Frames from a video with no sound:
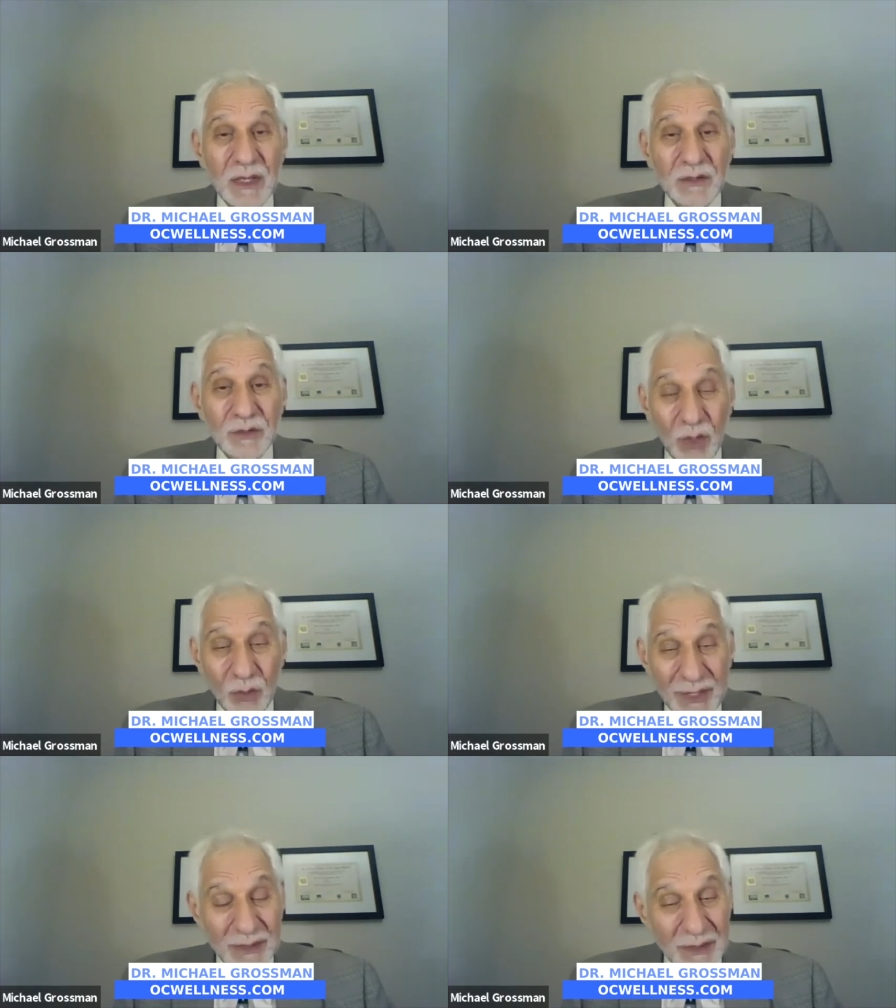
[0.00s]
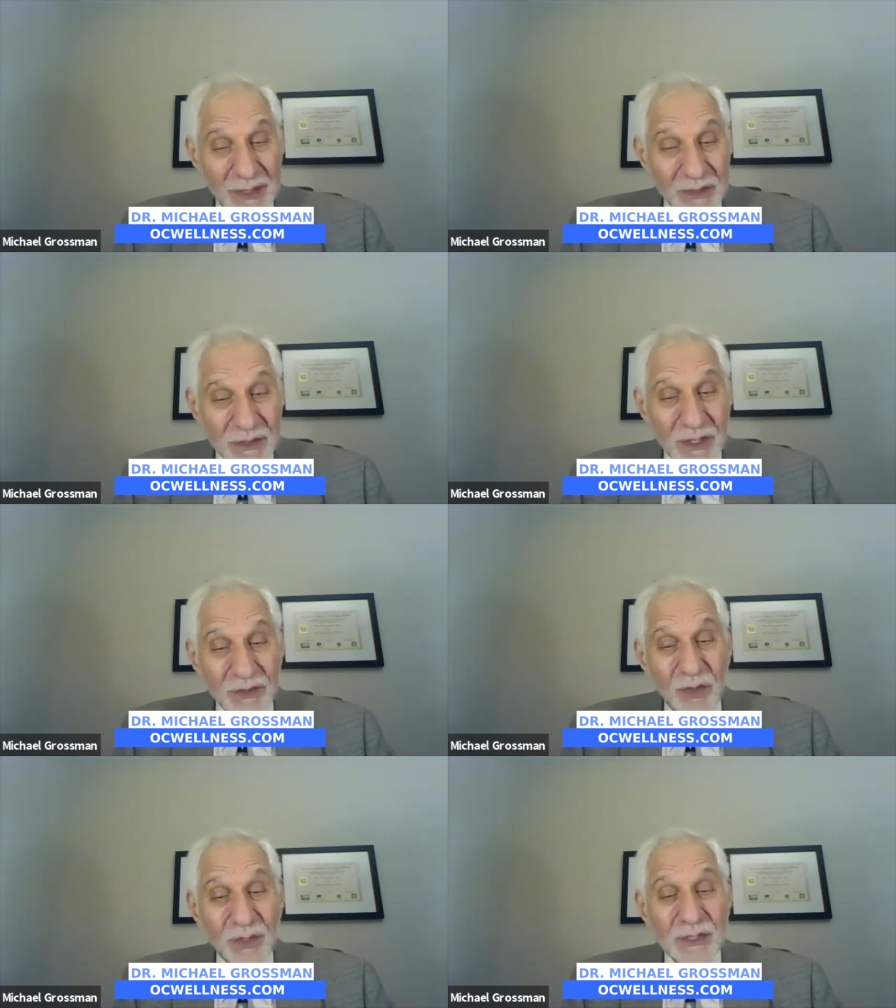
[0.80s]
Don't get a lot of
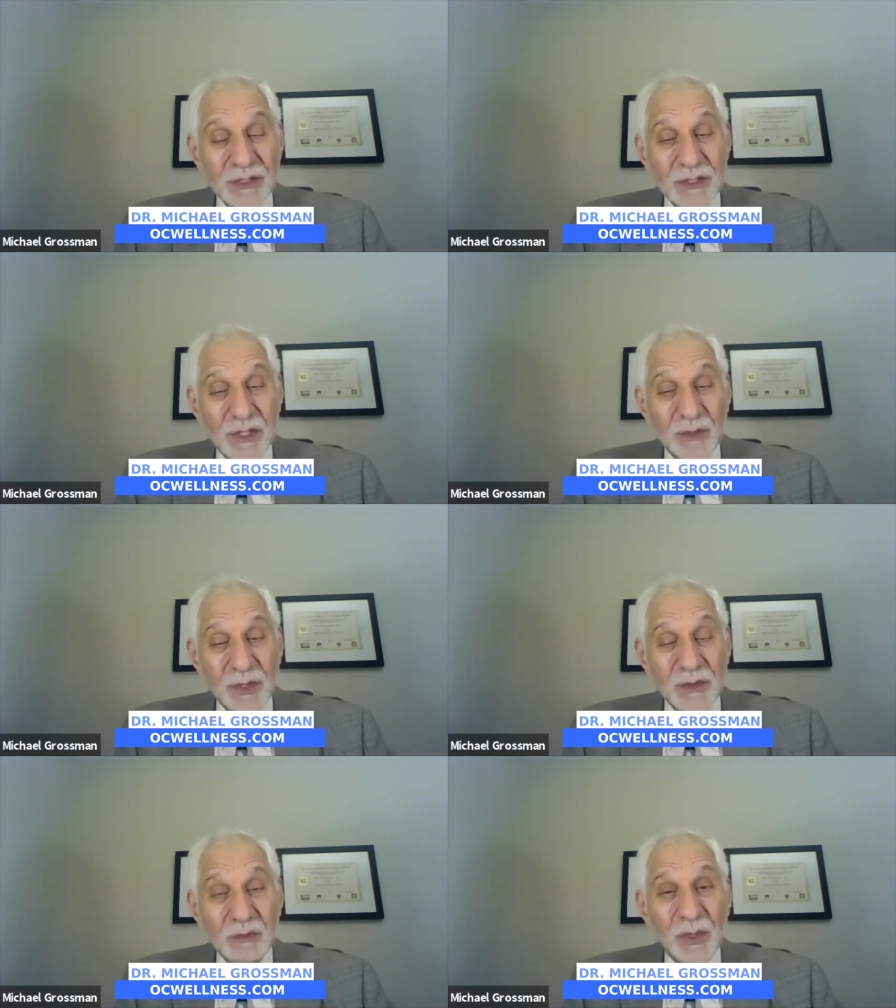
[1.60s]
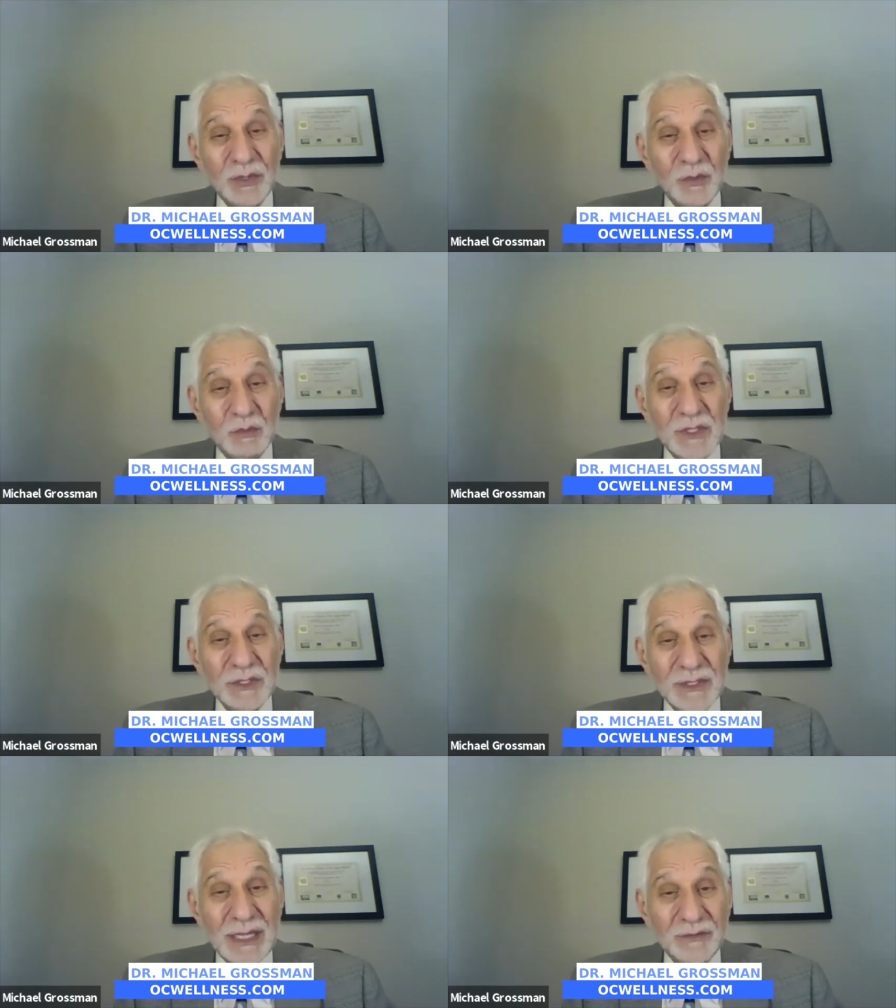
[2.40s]
sun, don't get a sunburn, but you
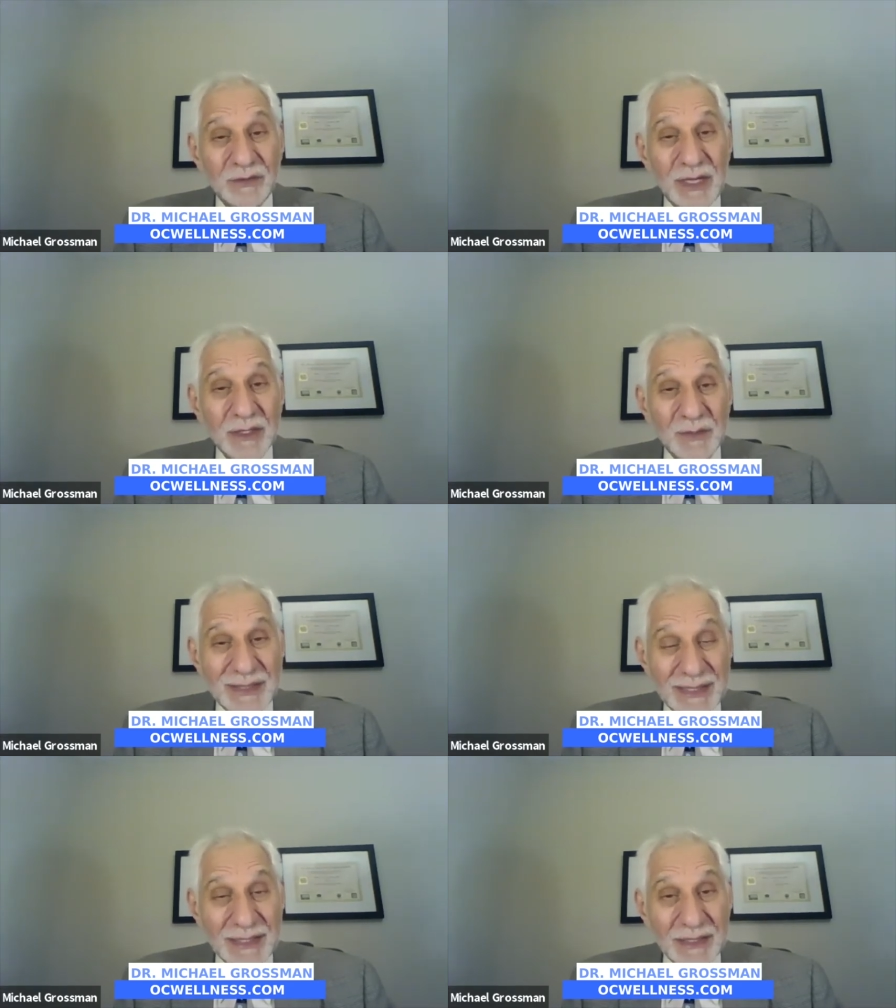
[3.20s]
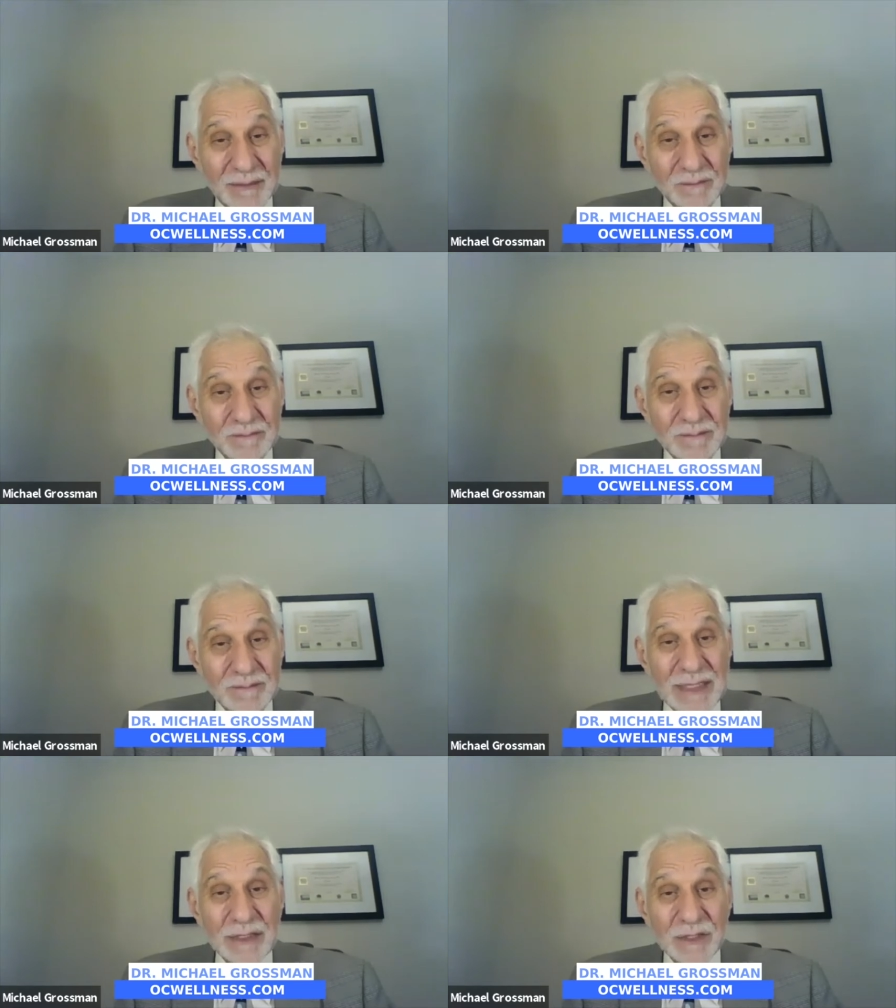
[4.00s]
must take vitamin D
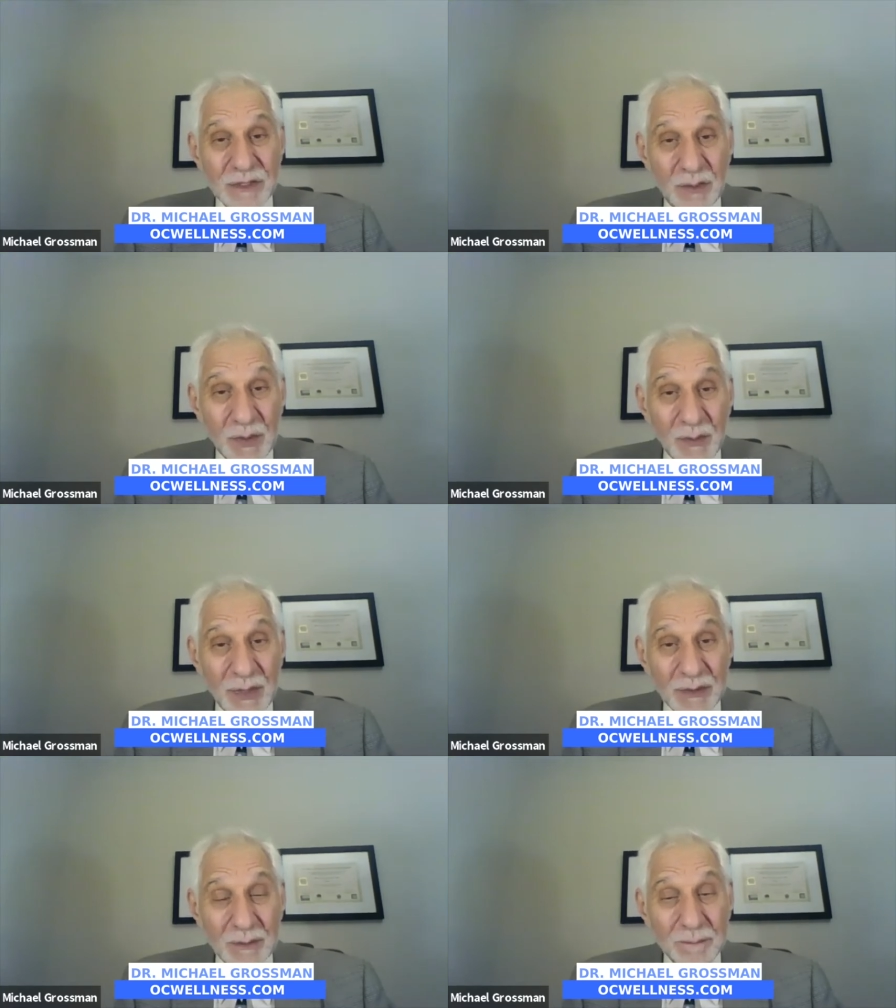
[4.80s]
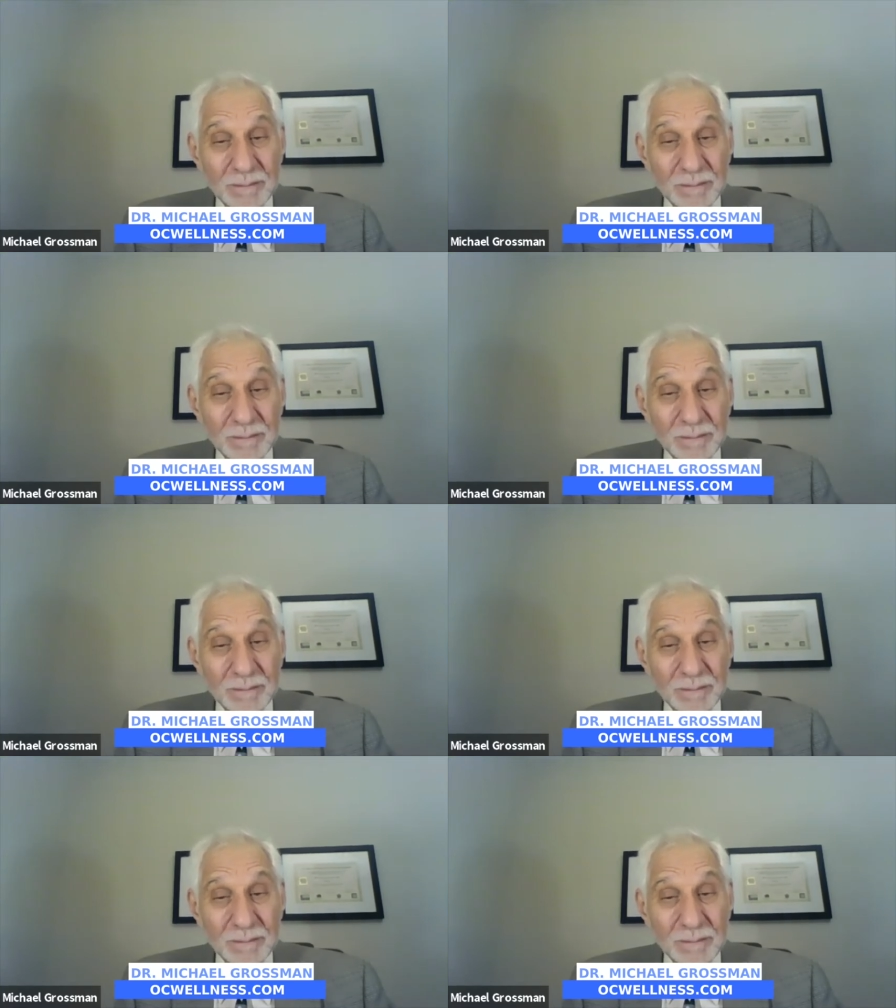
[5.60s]
in a supplement.